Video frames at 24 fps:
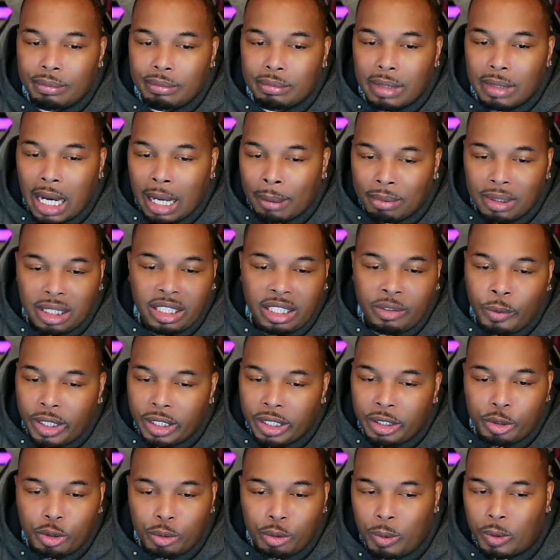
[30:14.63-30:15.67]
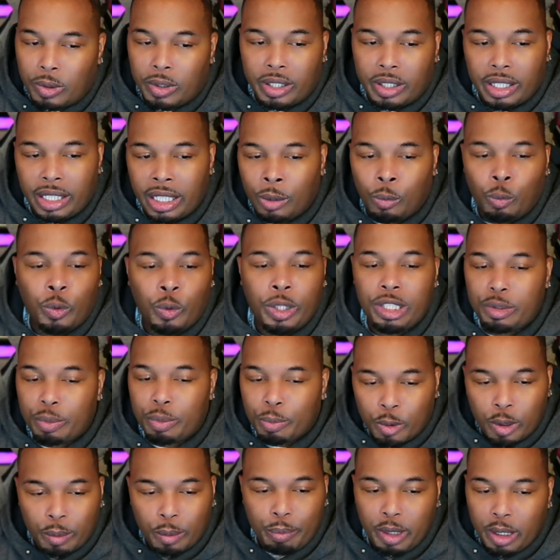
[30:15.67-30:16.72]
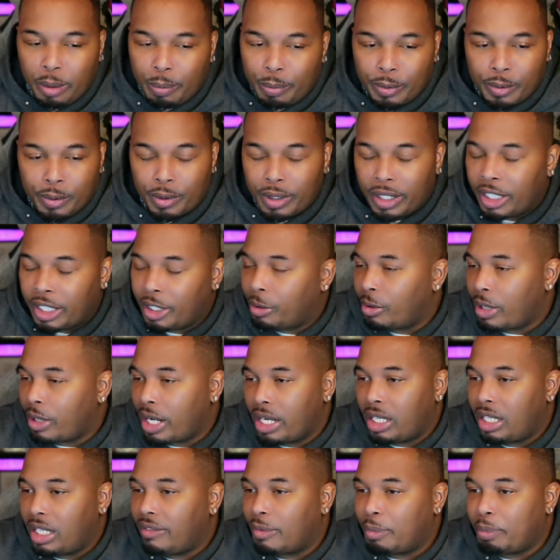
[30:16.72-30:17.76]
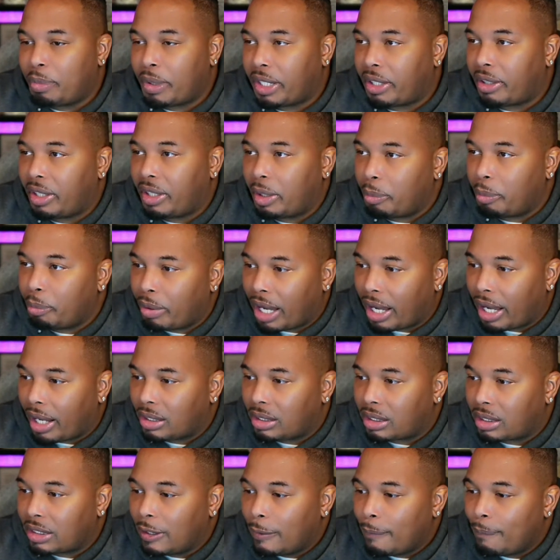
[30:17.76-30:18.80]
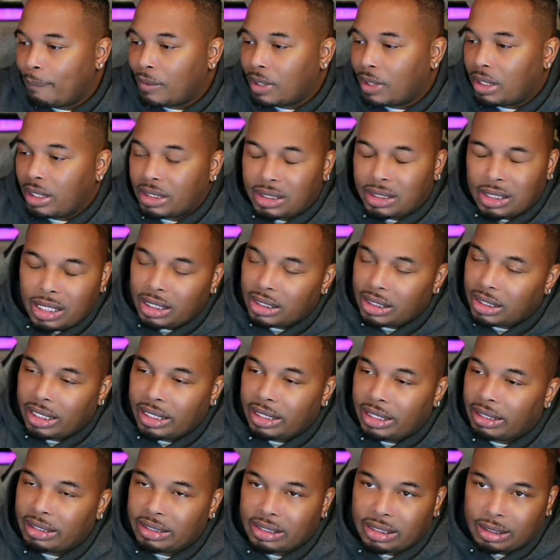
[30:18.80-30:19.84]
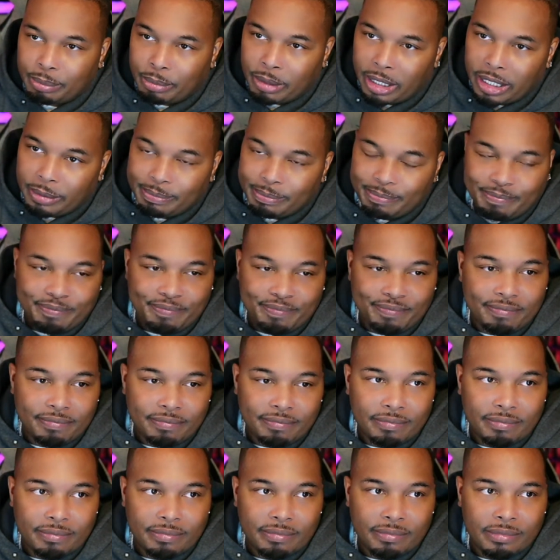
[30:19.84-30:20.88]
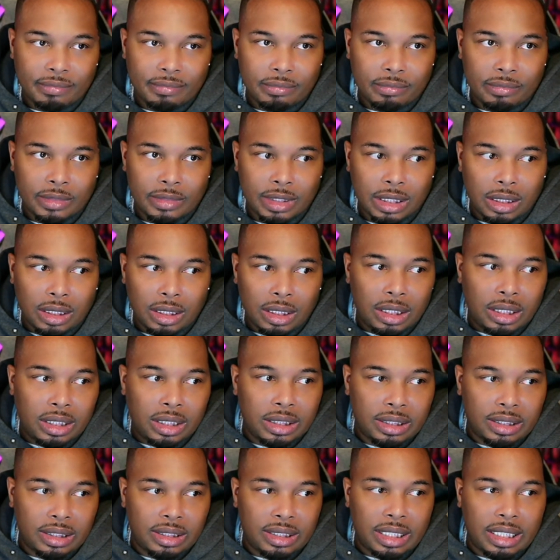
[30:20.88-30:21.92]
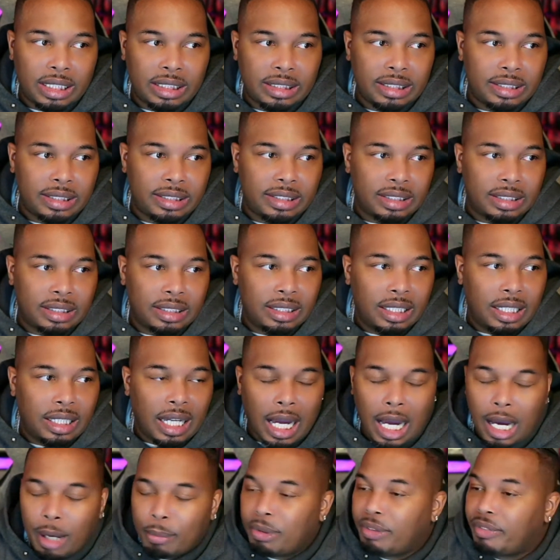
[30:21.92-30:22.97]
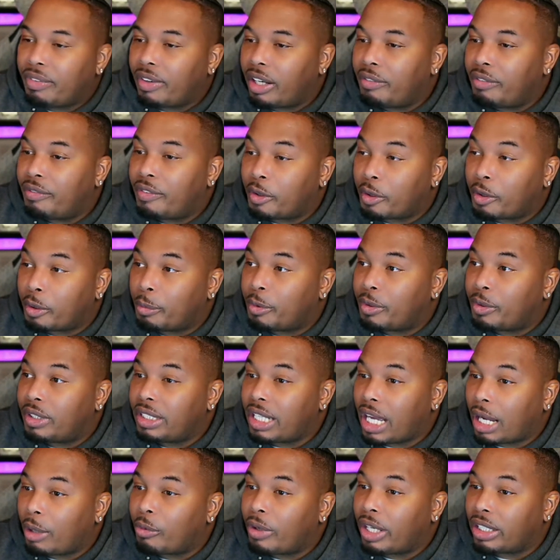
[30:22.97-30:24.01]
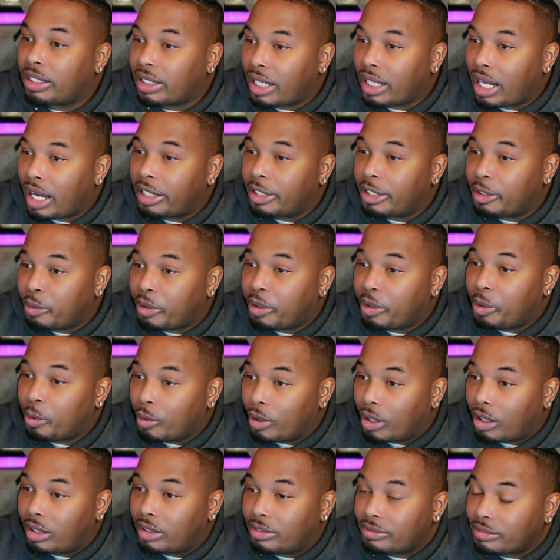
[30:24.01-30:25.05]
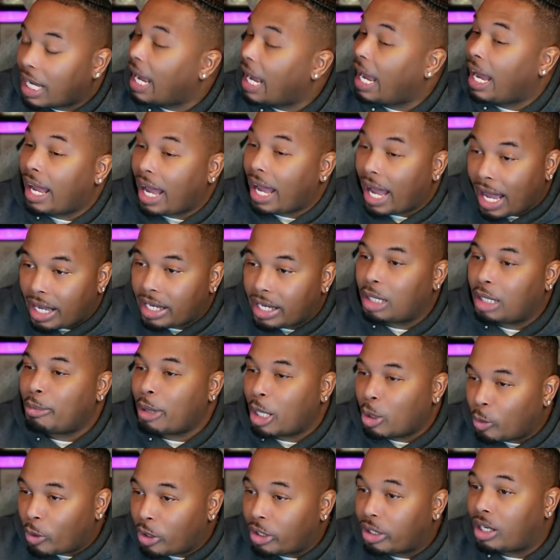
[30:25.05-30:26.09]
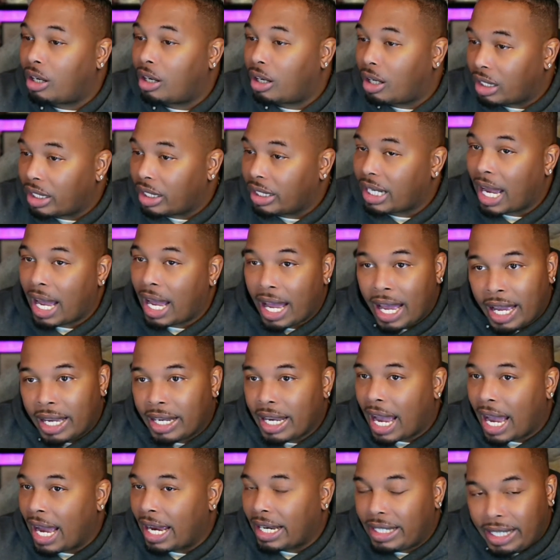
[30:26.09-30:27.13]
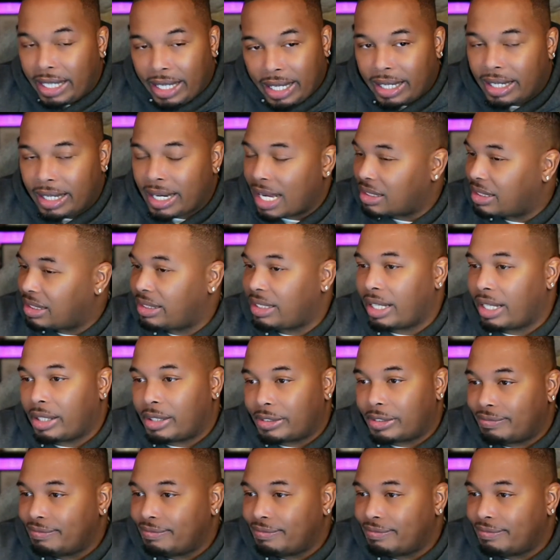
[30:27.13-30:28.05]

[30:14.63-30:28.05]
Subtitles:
I believe we can do more and reach more people and create an even bigger impact. Listen, man, this is, I'll be very vulnerable and direct and honest with you all. I am a workaholic. I cannot settle.